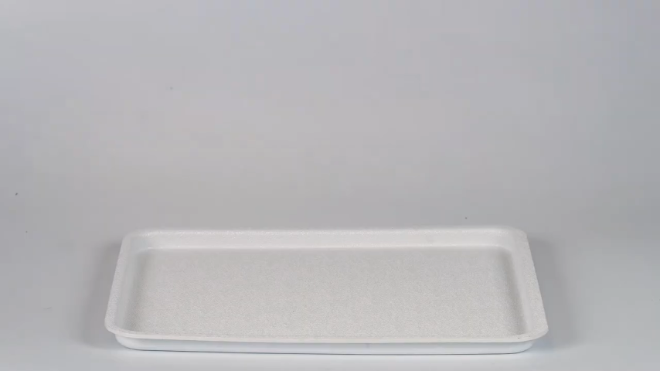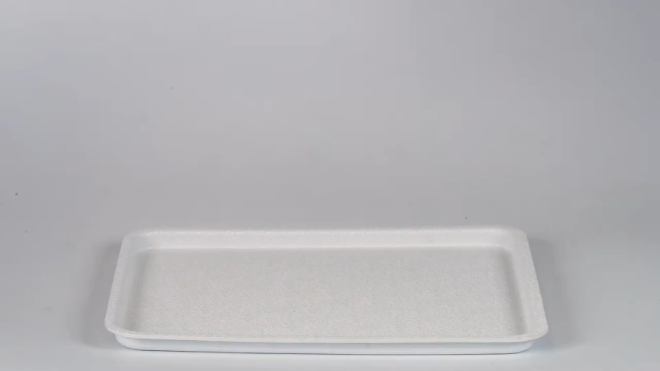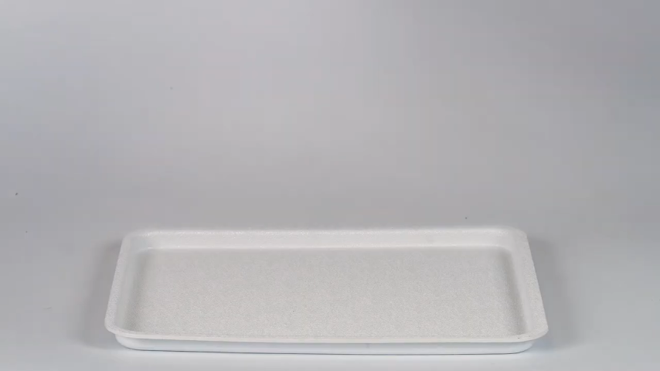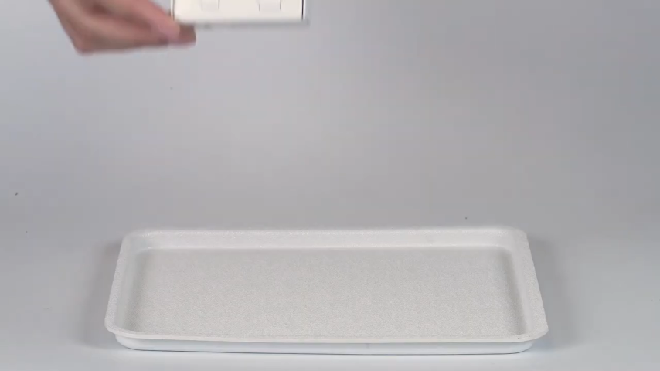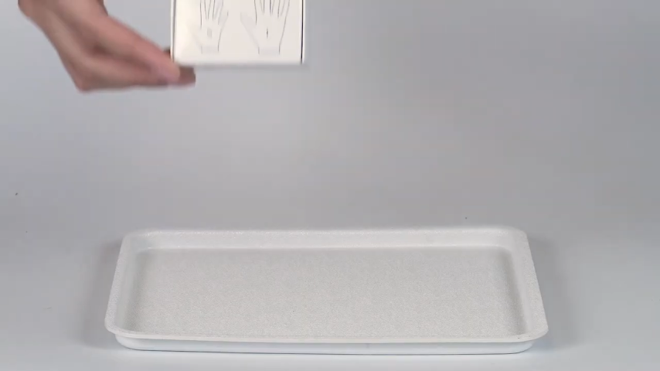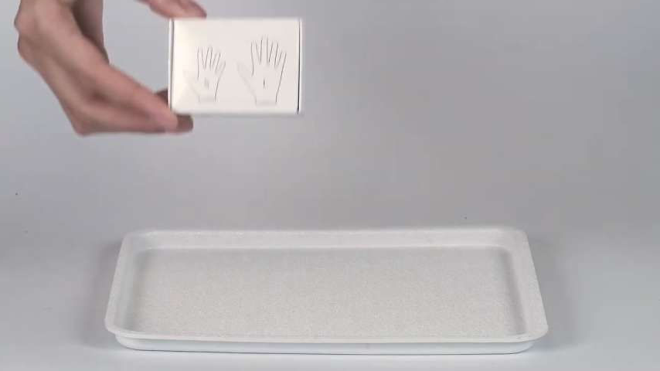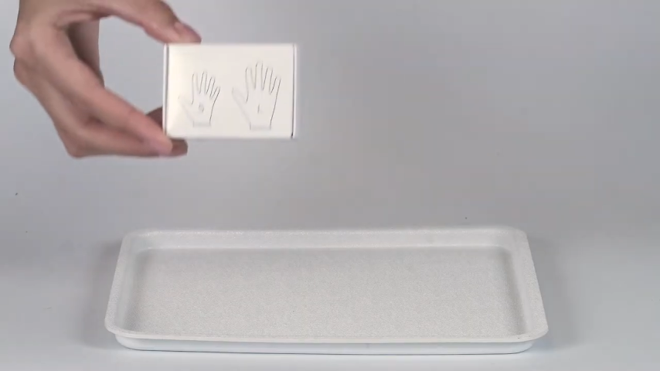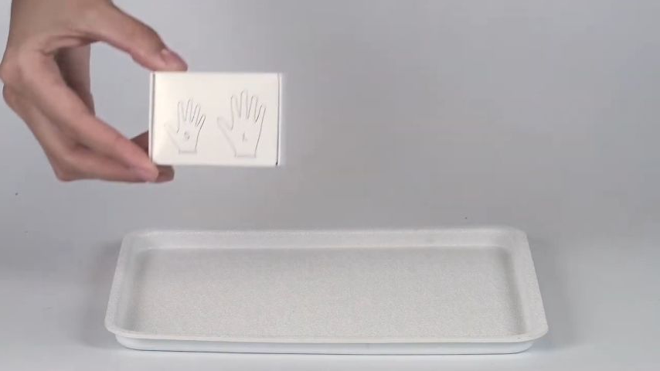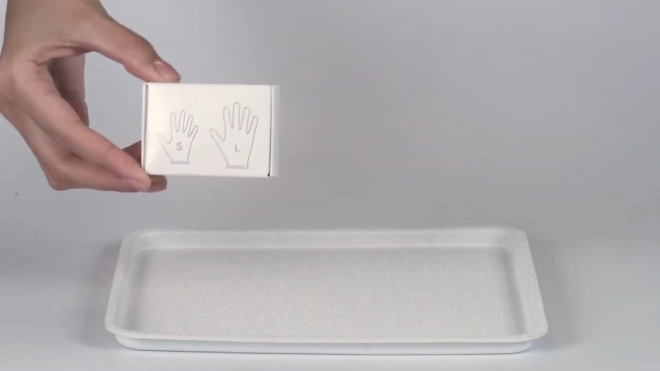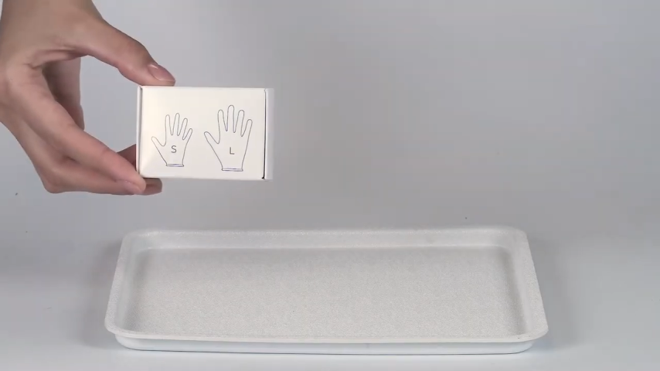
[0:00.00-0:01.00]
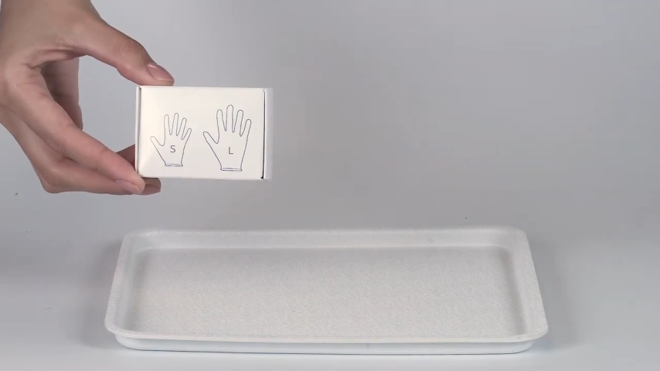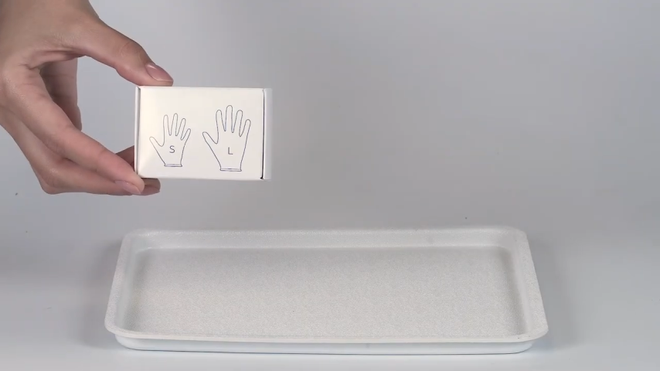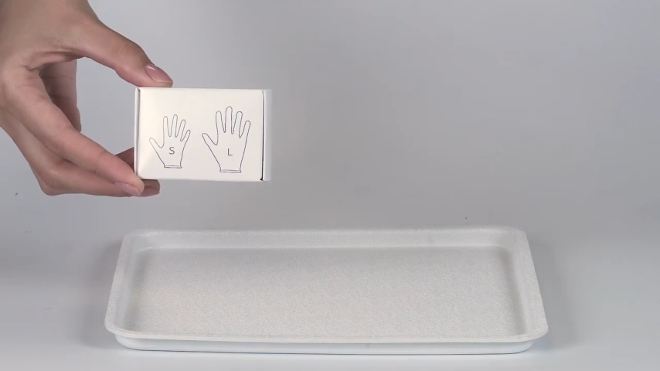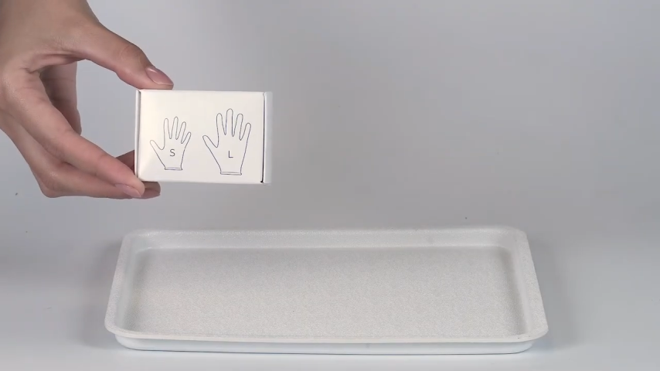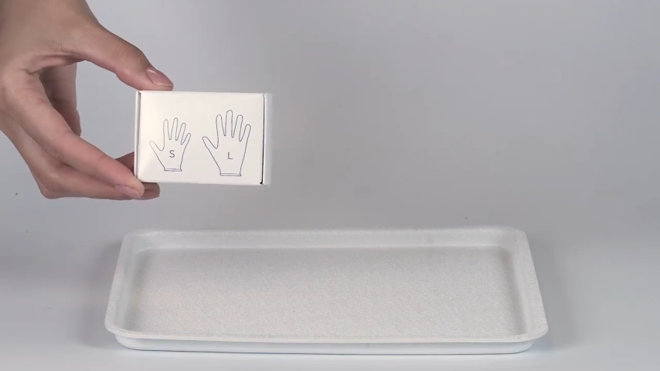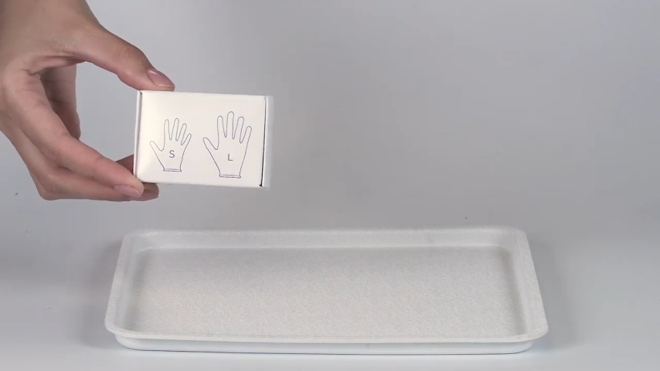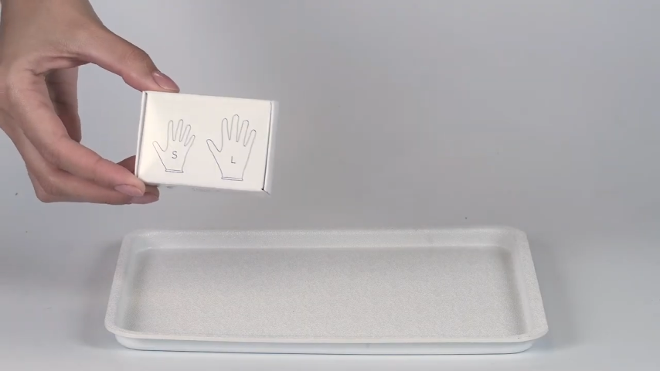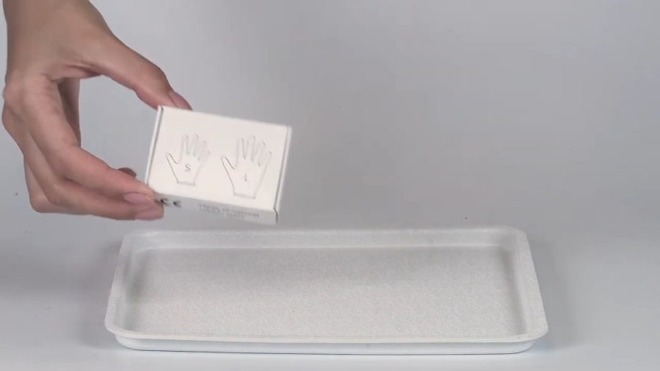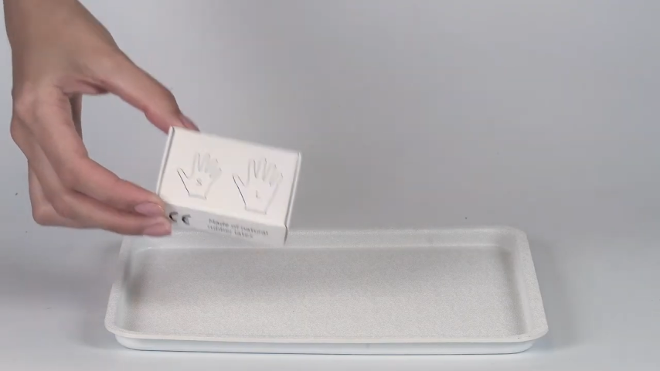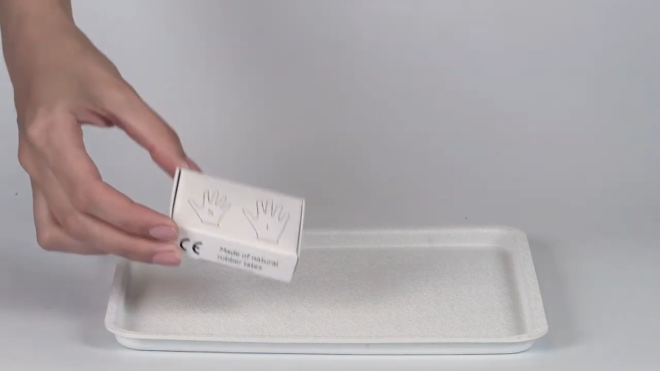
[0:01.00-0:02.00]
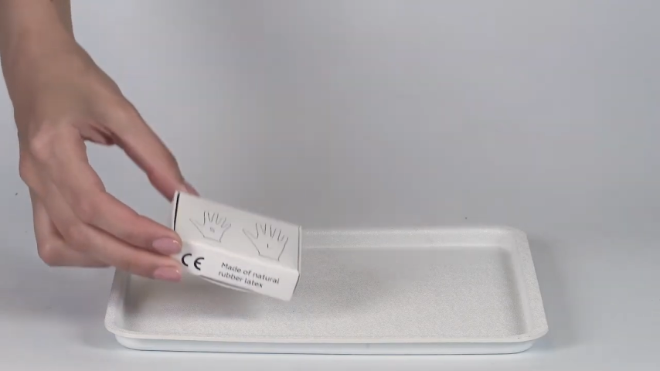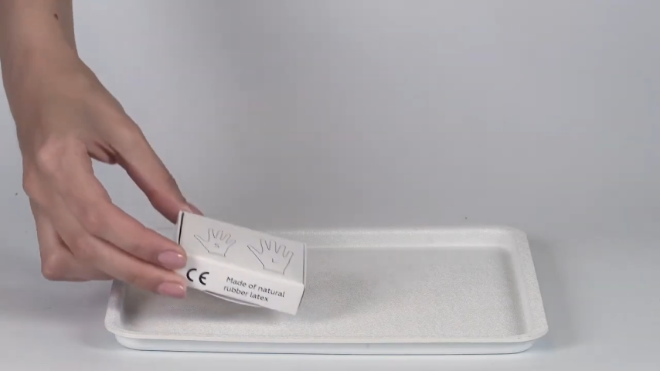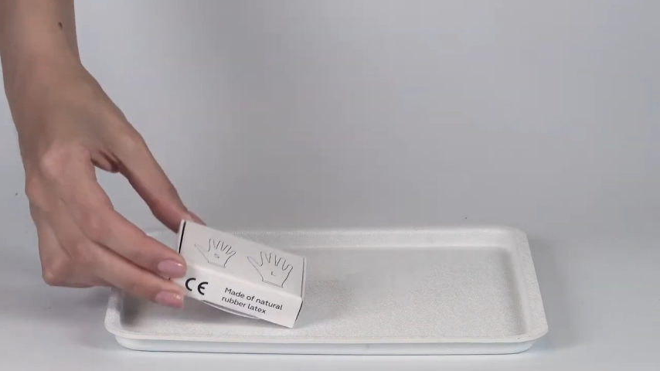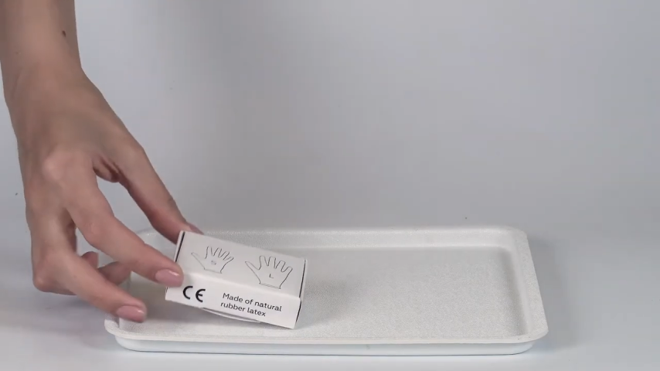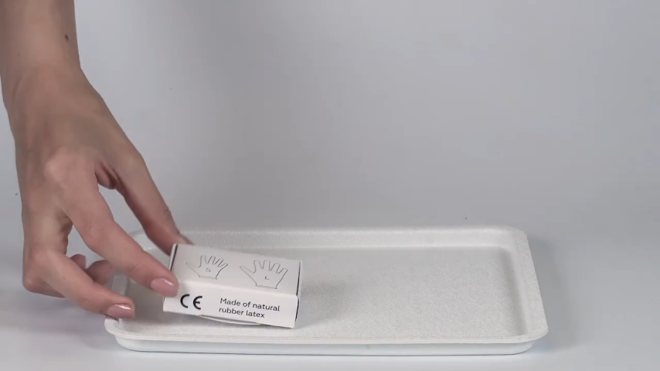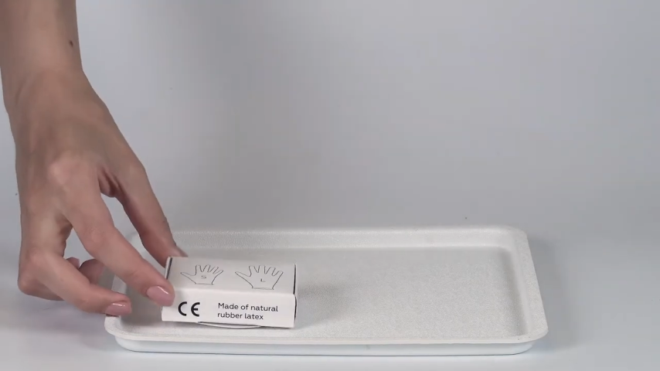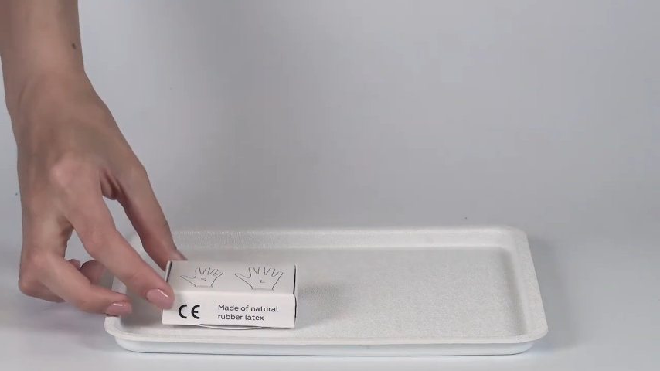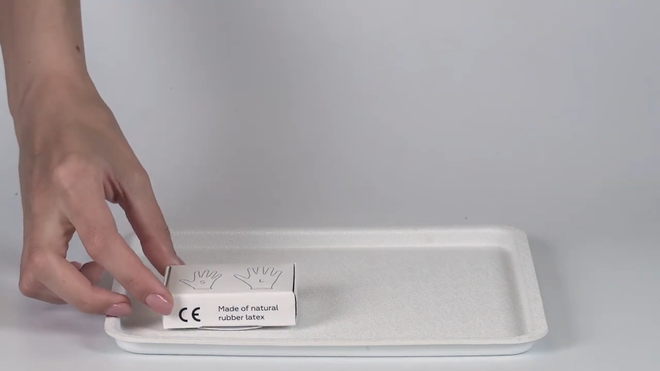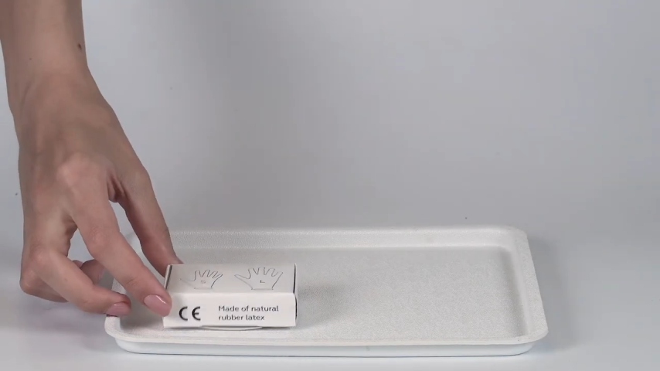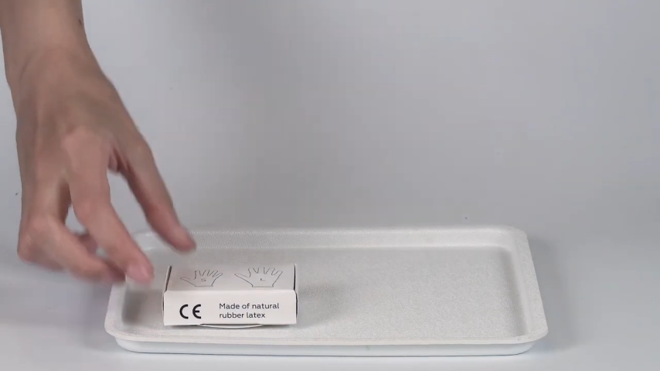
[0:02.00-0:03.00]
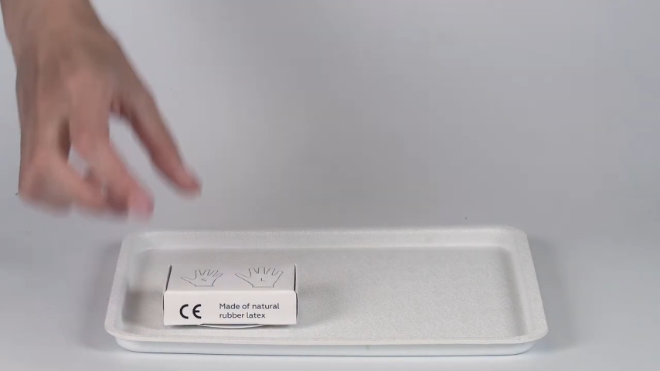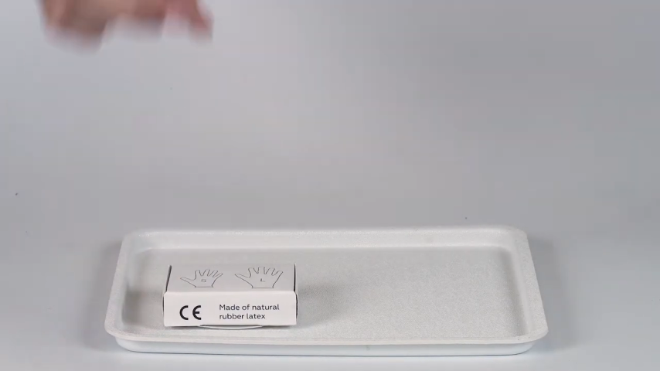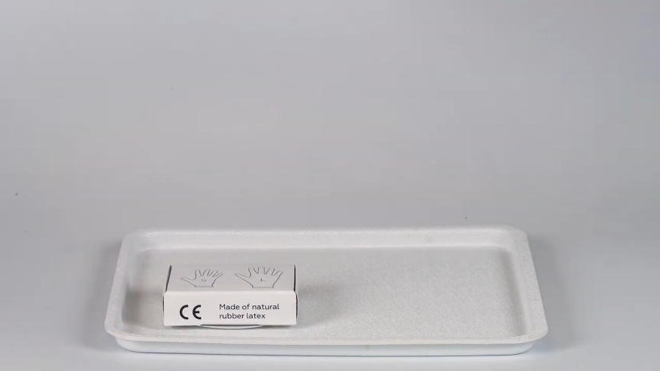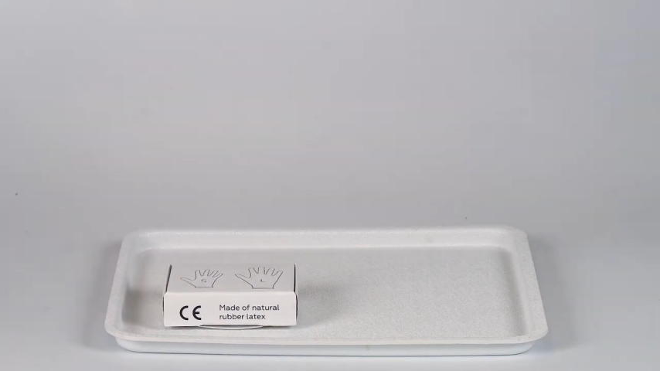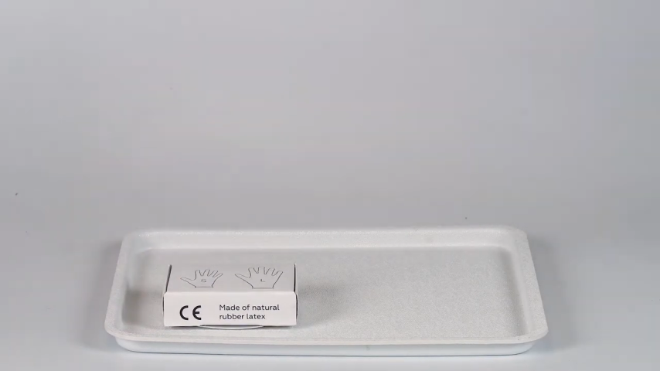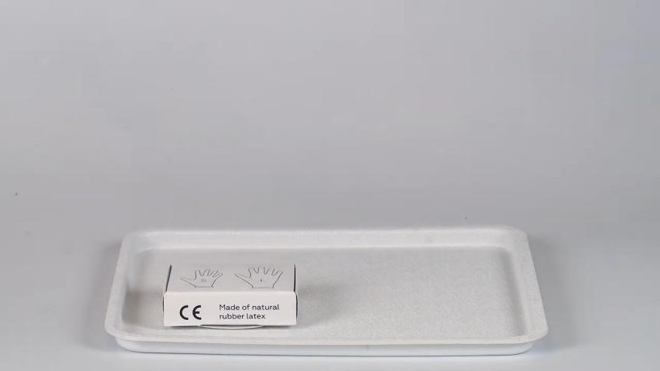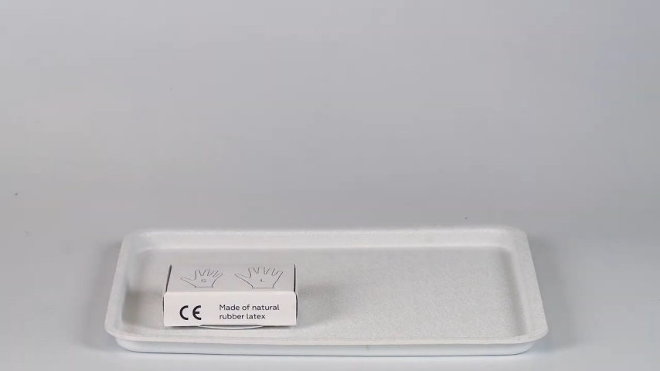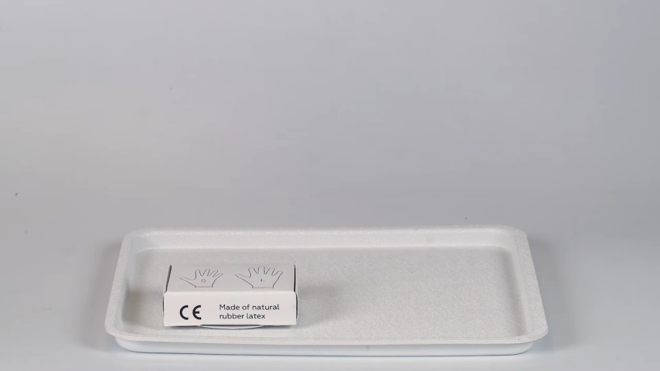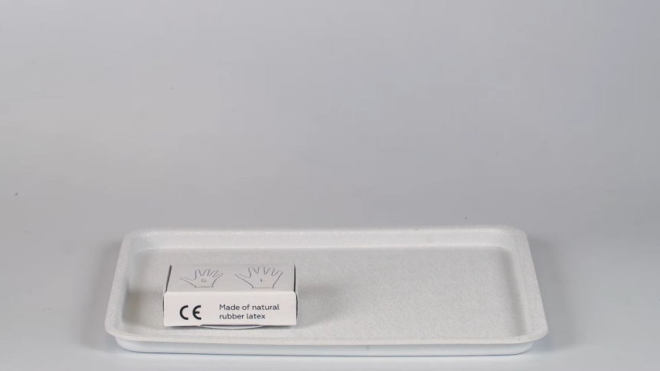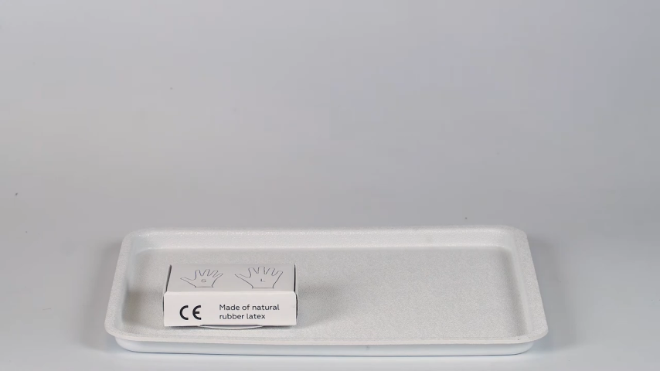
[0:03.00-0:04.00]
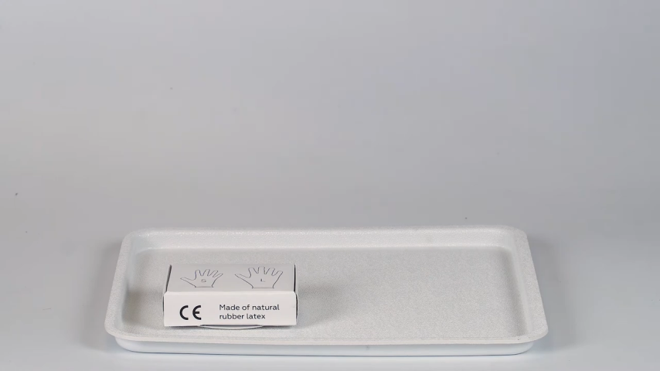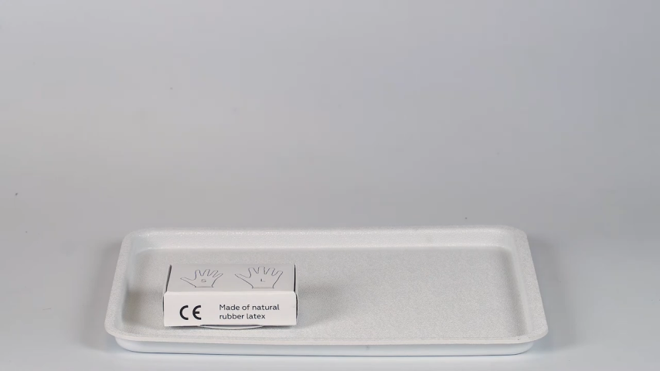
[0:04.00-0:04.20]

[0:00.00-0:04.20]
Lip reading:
(no speaker visible)